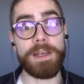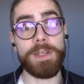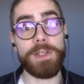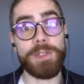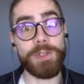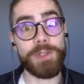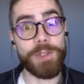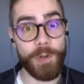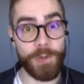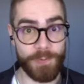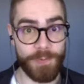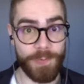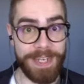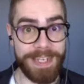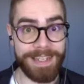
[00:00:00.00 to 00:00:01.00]
you don't
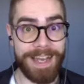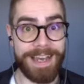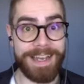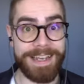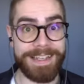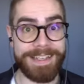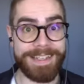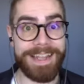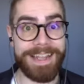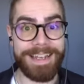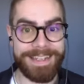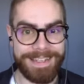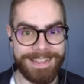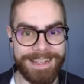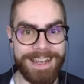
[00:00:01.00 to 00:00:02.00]
realize that
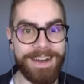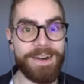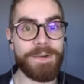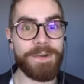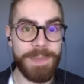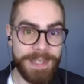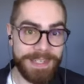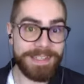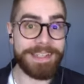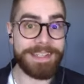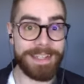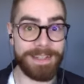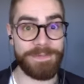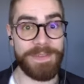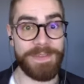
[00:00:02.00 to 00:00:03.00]
it's there because it's
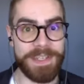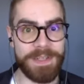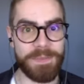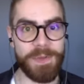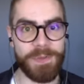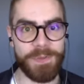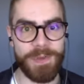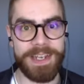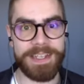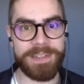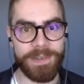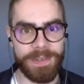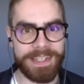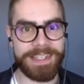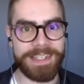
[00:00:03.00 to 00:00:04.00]
invisible, right? So
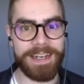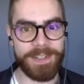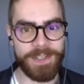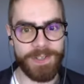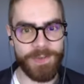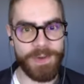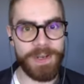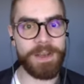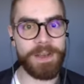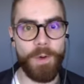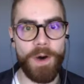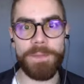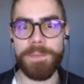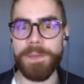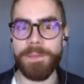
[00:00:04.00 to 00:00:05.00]
it's kind of a tricky
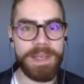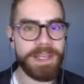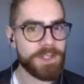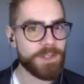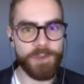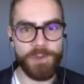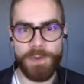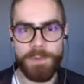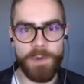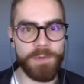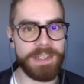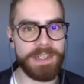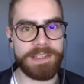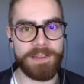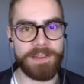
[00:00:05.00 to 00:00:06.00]
one, but make sure to remove
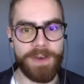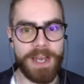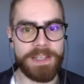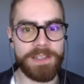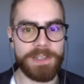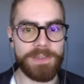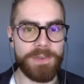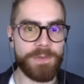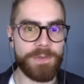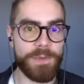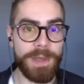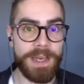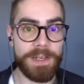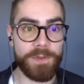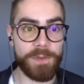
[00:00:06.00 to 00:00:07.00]
these devices from your
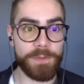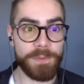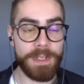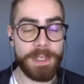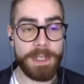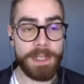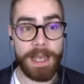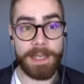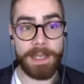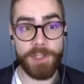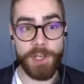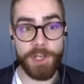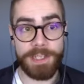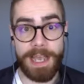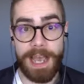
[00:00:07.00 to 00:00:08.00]
bedroom. And
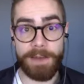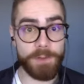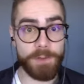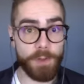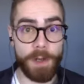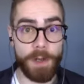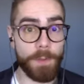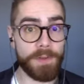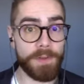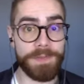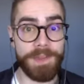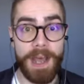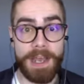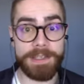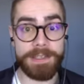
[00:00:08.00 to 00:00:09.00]
just after a couple of
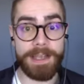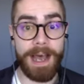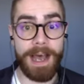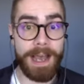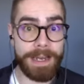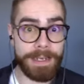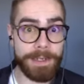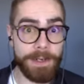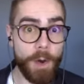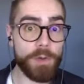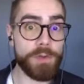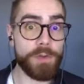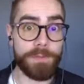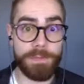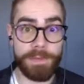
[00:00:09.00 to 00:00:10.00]
nights, I know
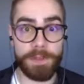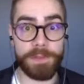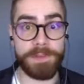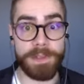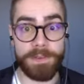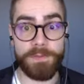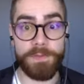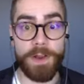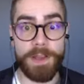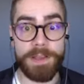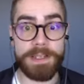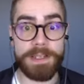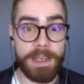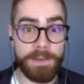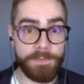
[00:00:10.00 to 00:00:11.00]
you'll feel
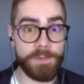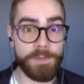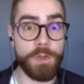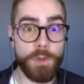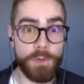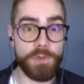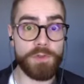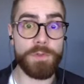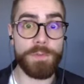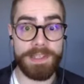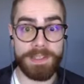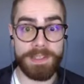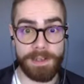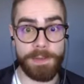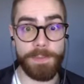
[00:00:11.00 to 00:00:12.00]
difference if you used to be
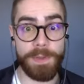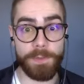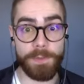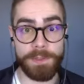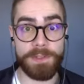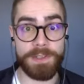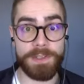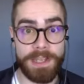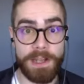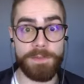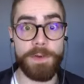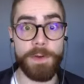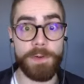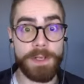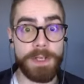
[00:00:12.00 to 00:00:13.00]
sleeping with your cell
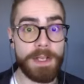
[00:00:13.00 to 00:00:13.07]
phone